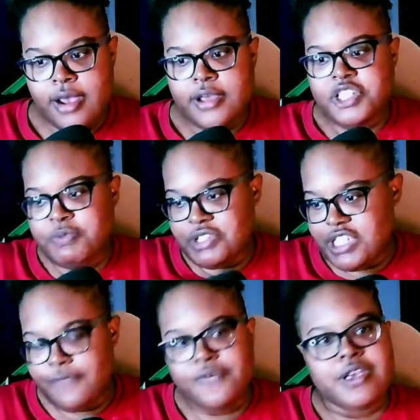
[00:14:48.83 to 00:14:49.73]

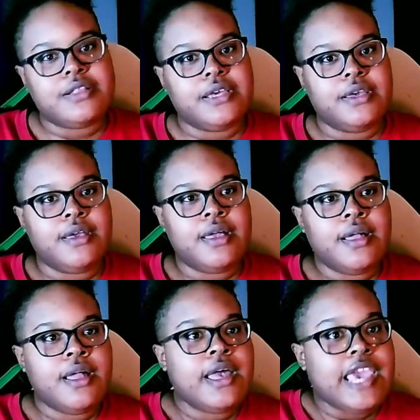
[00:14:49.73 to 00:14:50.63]
specifically,
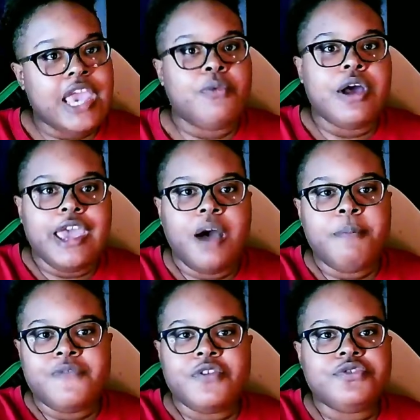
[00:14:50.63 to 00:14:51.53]
it will help
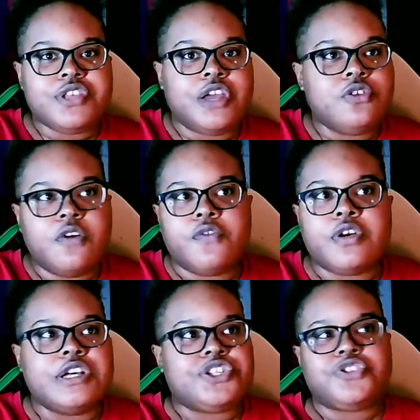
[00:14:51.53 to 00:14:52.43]
if you send over
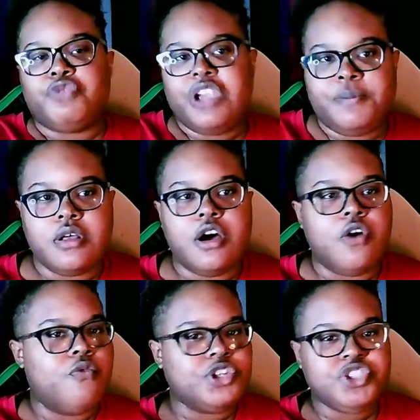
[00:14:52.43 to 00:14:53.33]
a script
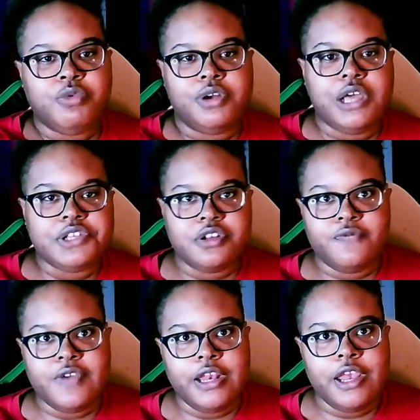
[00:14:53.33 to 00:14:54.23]
of what you want done to the
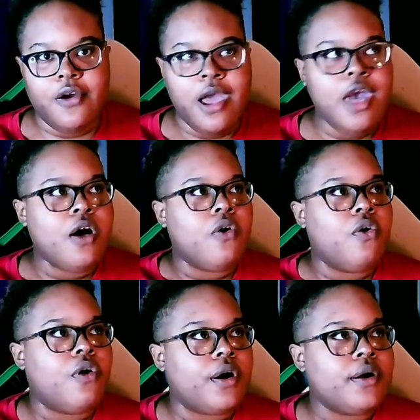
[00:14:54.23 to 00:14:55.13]
video,
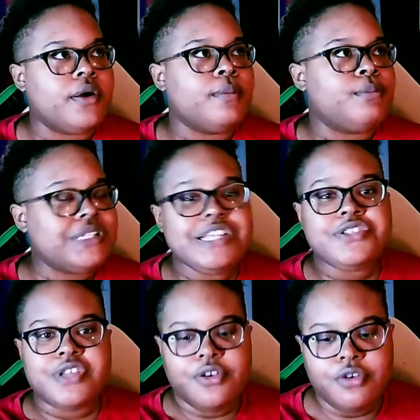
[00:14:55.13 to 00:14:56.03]
or
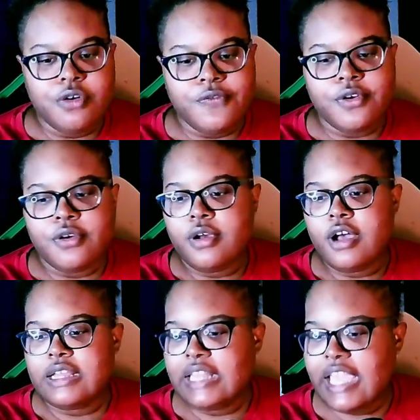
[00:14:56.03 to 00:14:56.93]
please send over
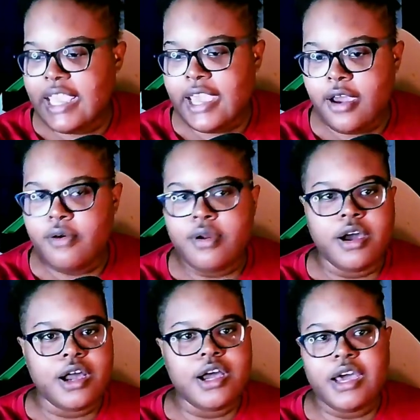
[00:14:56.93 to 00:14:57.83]
a layout,
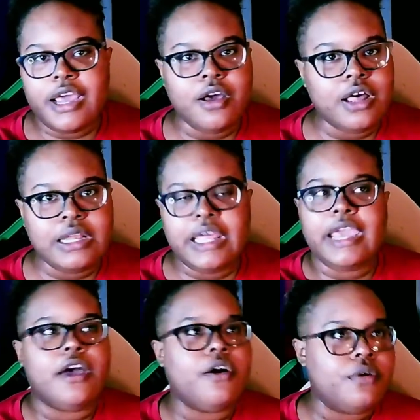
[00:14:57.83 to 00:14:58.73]
a cutout, a
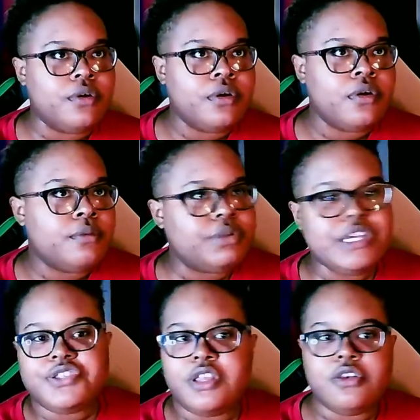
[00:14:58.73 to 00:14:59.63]
layout.
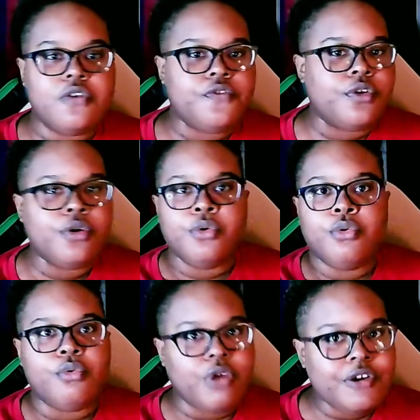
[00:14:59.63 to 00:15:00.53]
Please send over
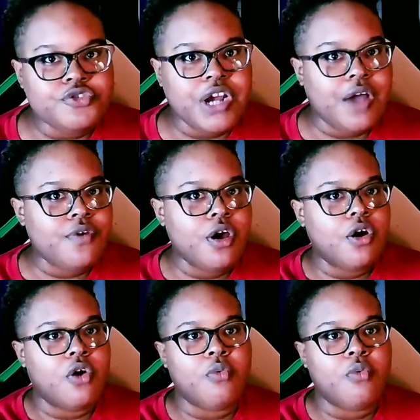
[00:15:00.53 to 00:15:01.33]
rough draft or